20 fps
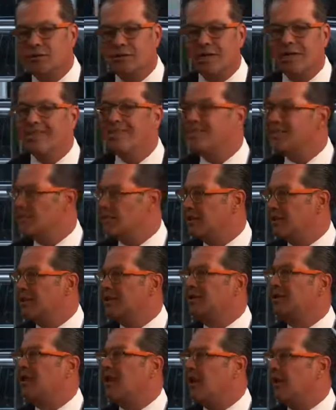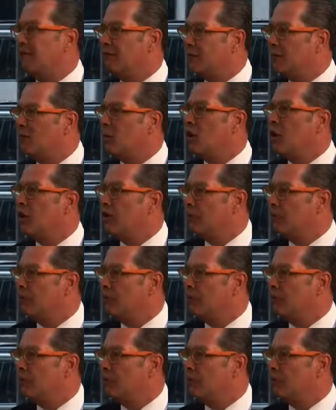send this link to every